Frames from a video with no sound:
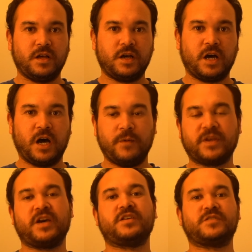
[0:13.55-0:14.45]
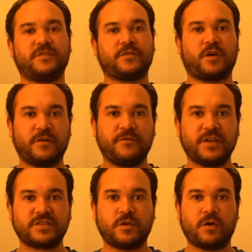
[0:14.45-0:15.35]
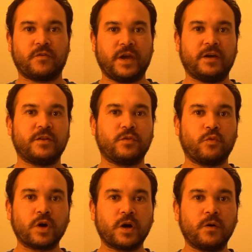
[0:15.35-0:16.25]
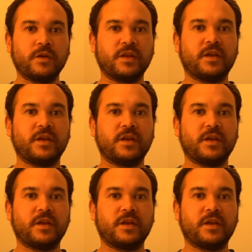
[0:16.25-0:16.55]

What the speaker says: Because of current events going around in the world,